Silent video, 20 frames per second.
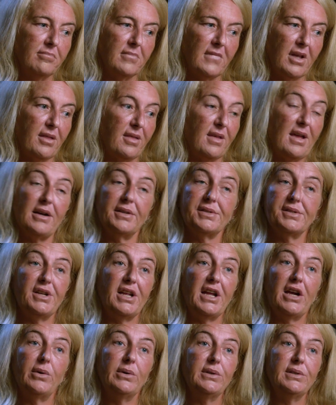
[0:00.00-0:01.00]
a
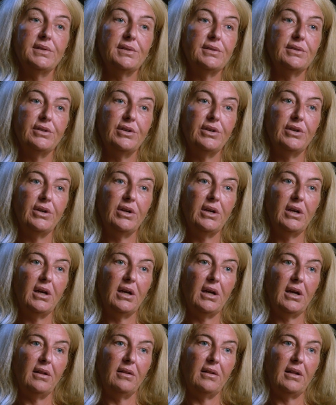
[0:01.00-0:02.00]
thousand hours,
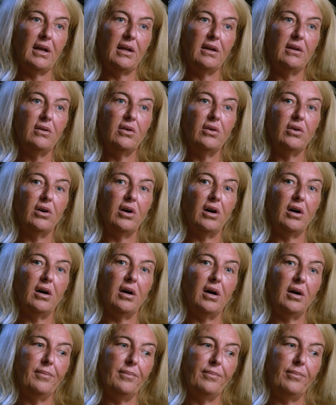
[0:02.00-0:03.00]
and that
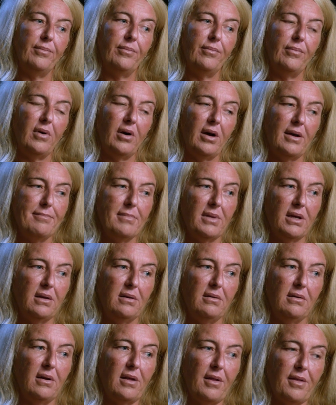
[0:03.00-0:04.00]
I, I
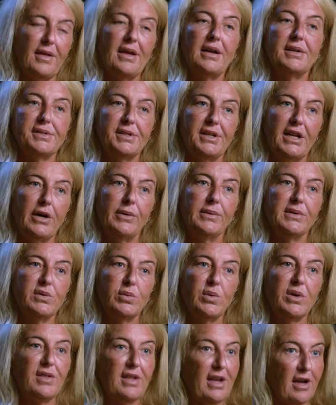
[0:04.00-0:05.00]
mean a thousand hours
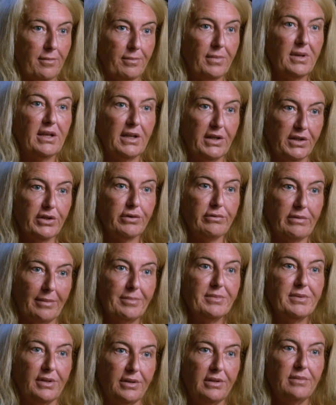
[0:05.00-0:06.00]
without being
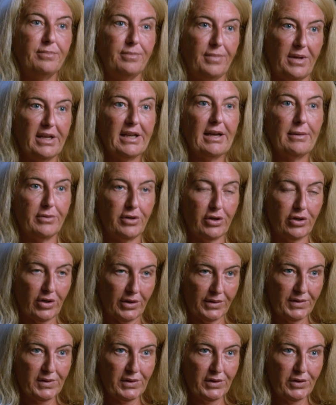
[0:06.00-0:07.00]
interrupted, being able to
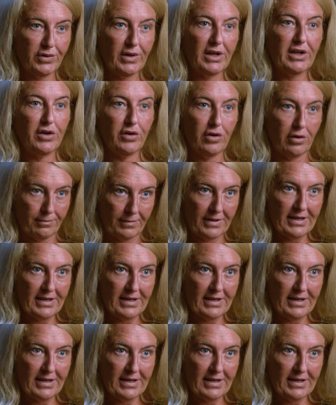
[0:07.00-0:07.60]
concentrate and not